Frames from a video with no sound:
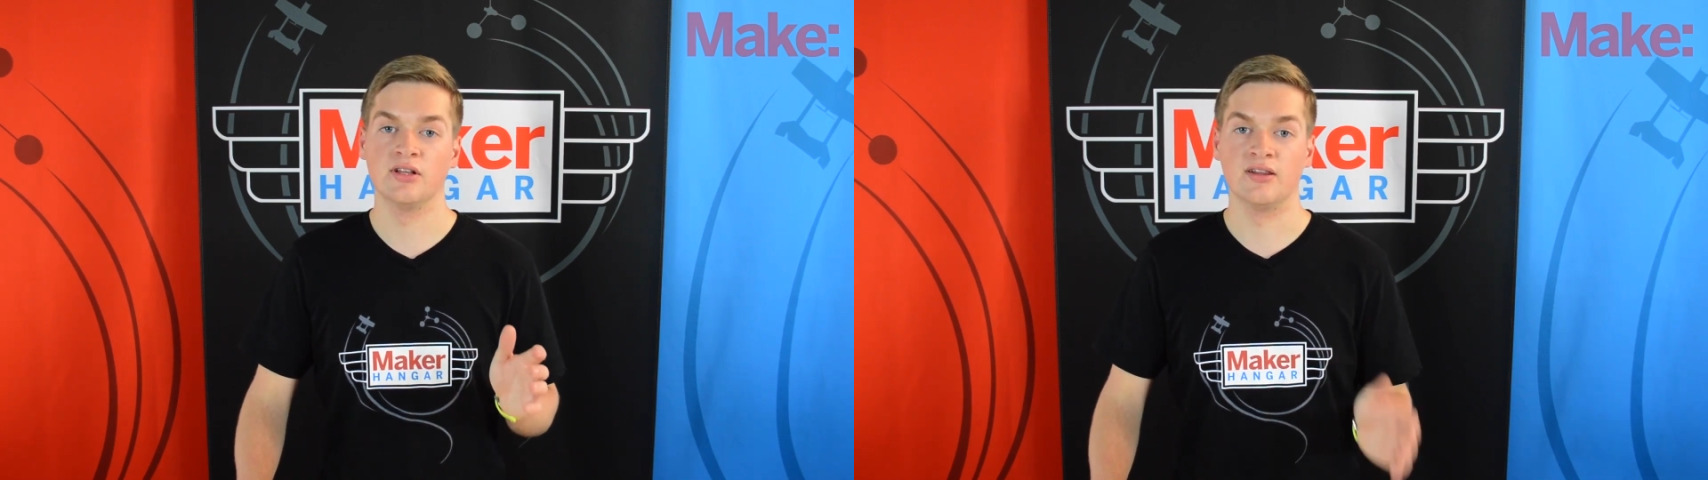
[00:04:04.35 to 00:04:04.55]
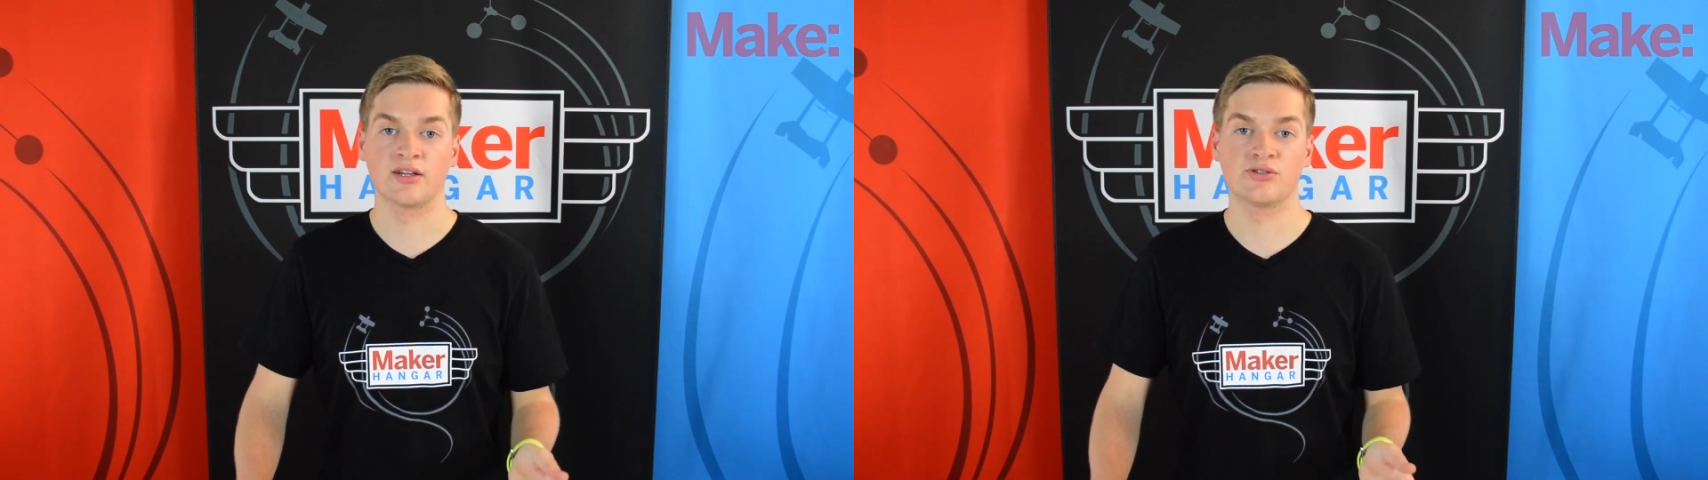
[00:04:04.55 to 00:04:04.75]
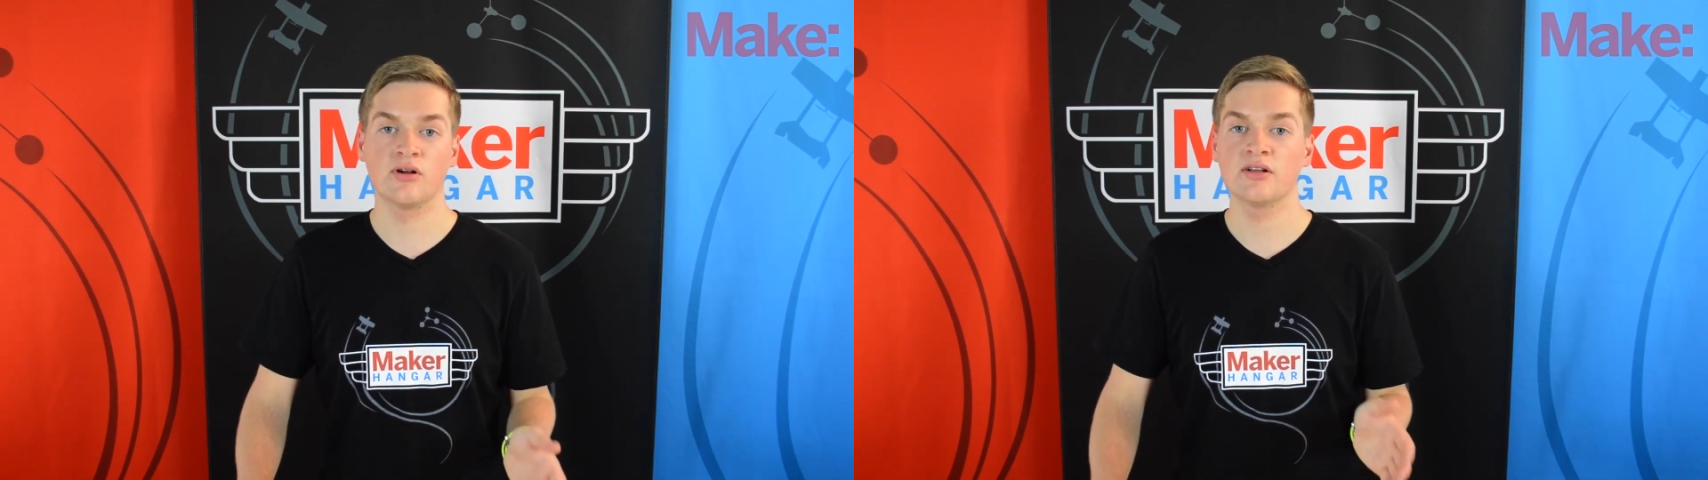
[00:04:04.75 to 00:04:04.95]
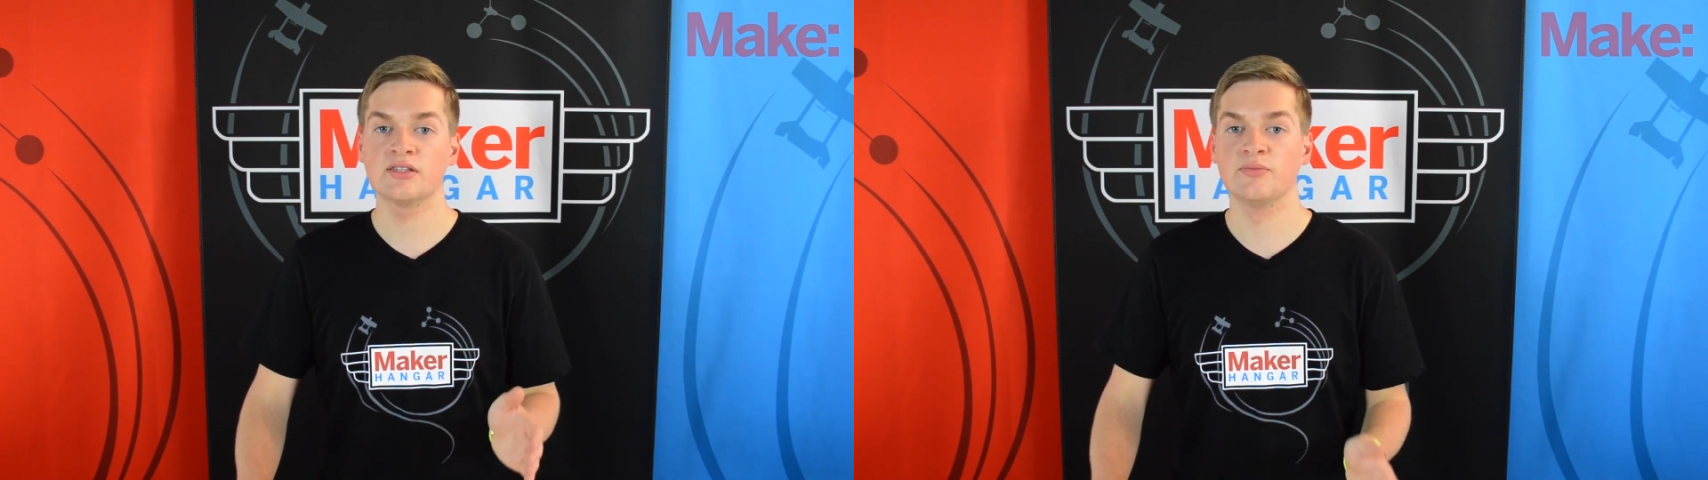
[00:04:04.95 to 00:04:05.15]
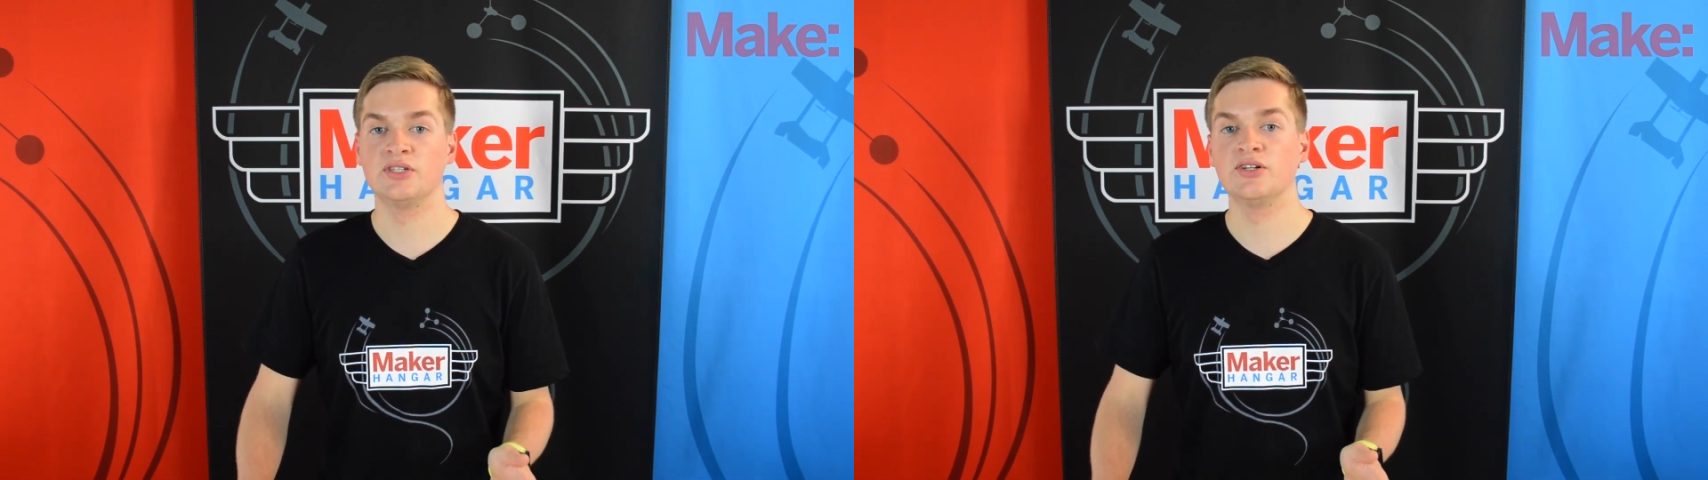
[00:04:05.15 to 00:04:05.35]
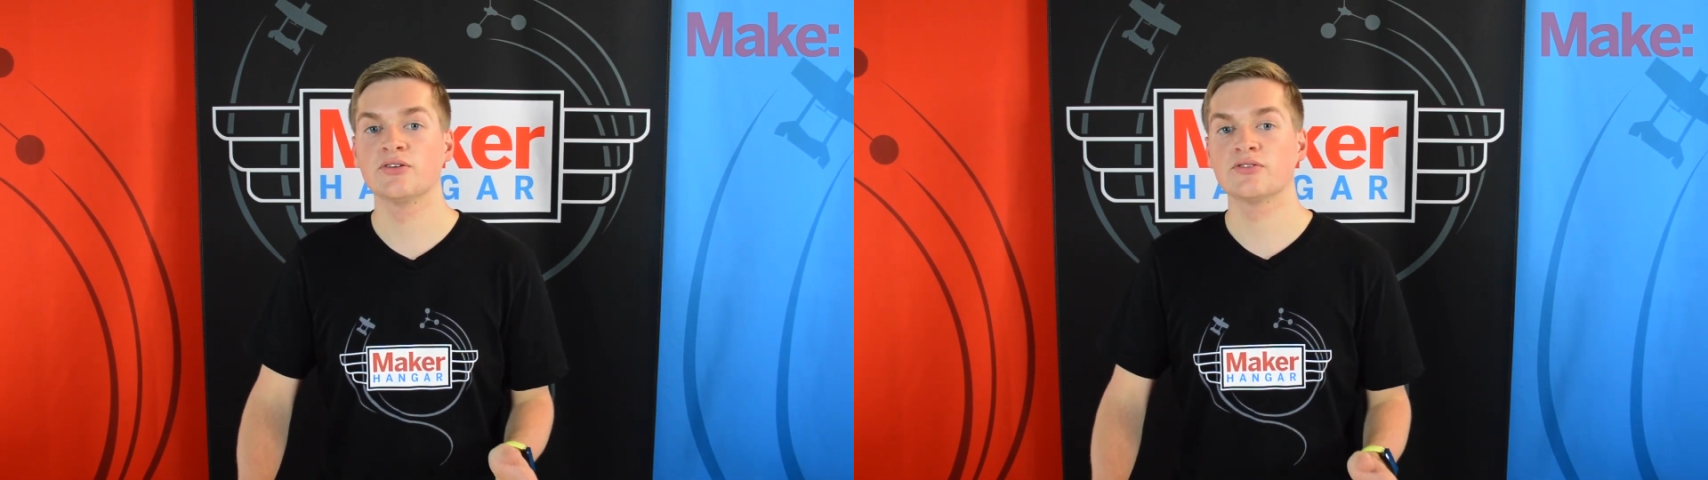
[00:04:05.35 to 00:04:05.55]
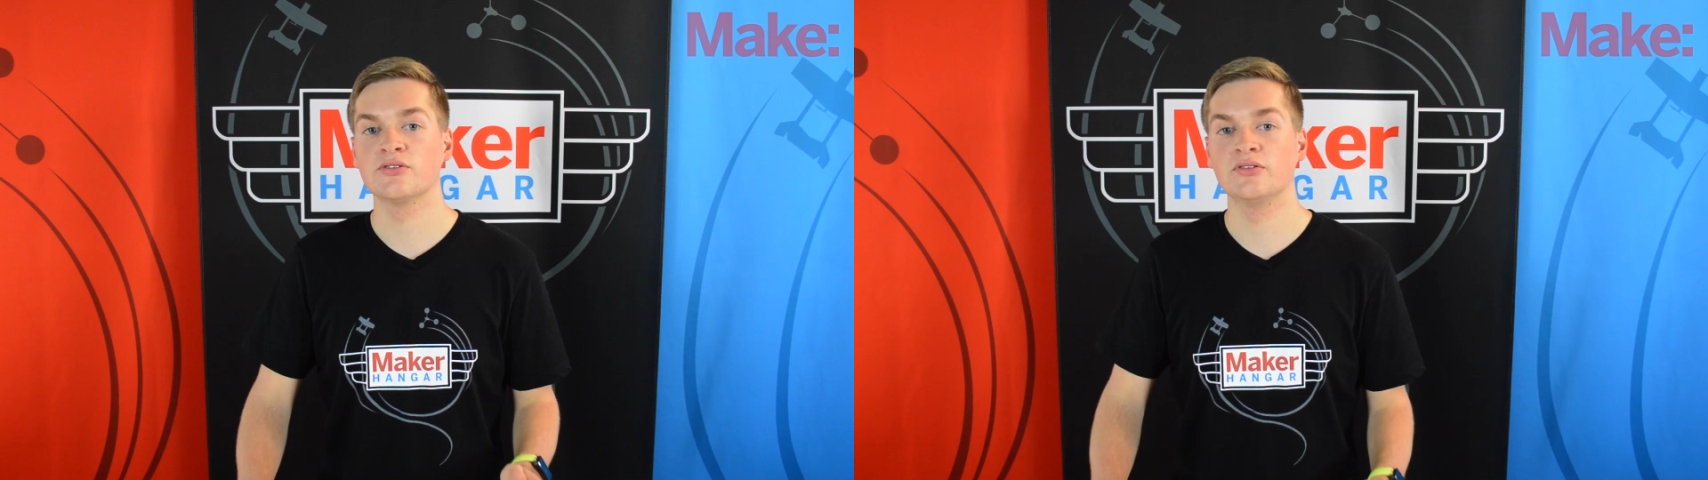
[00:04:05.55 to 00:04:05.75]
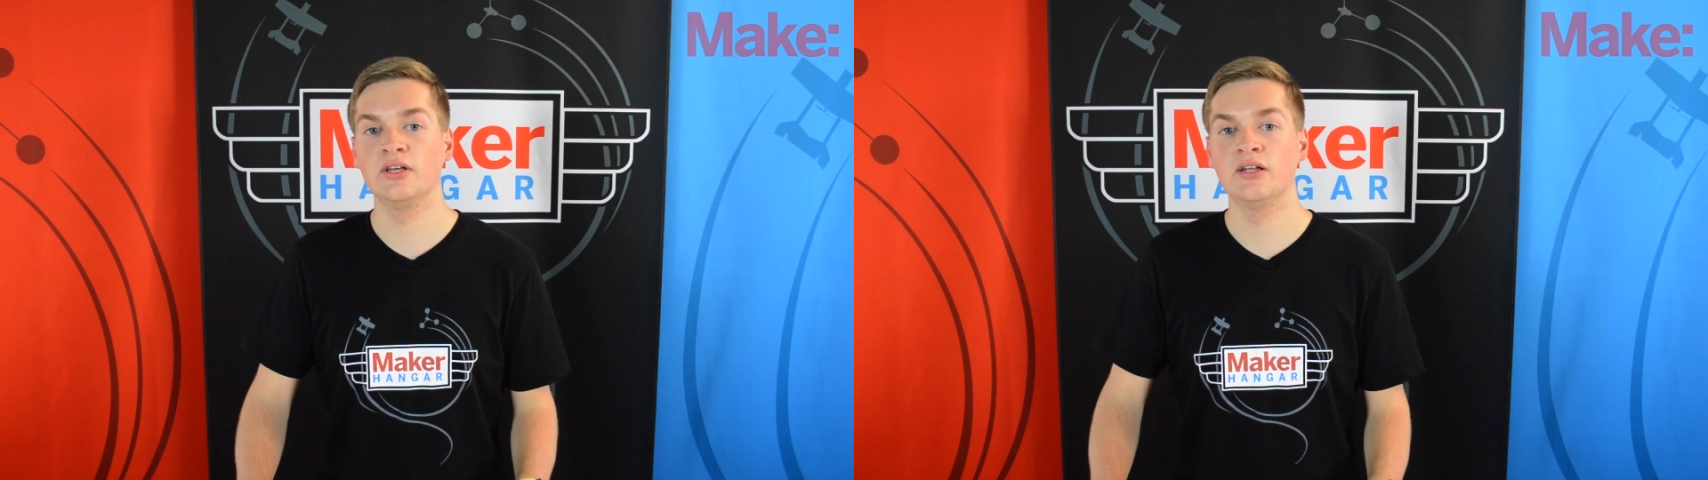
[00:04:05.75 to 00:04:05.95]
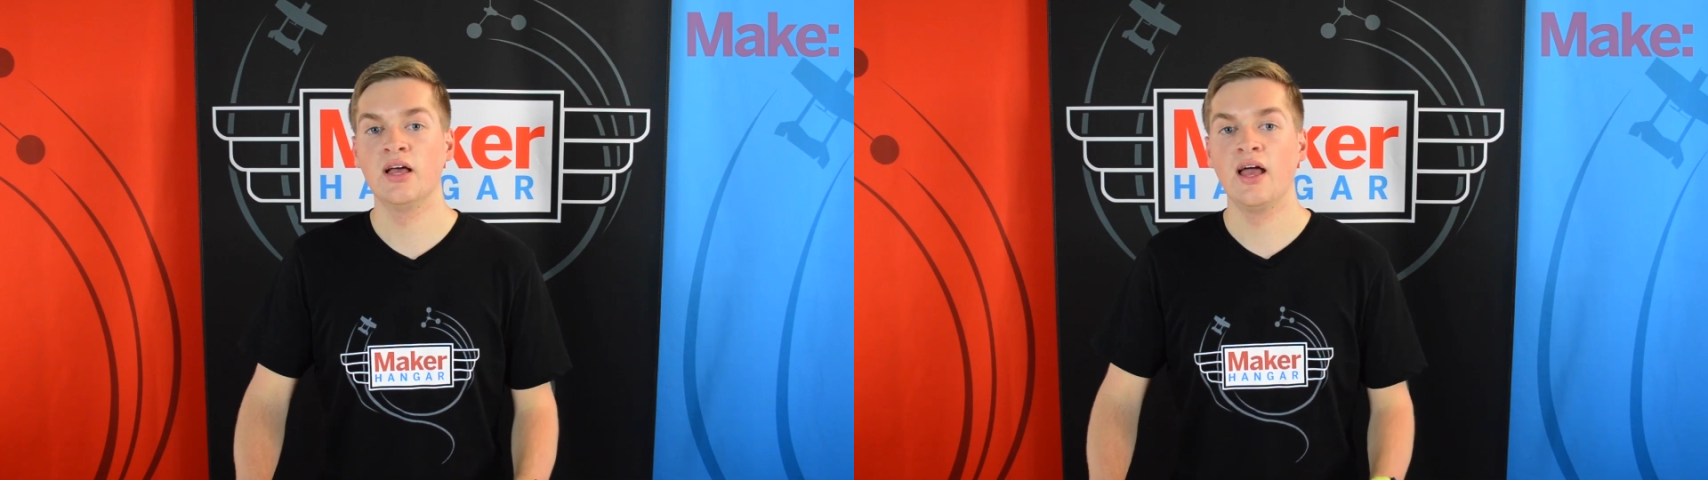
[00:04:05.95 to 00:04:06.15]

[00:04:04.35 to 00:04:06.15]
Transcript: electronics and materials you'll need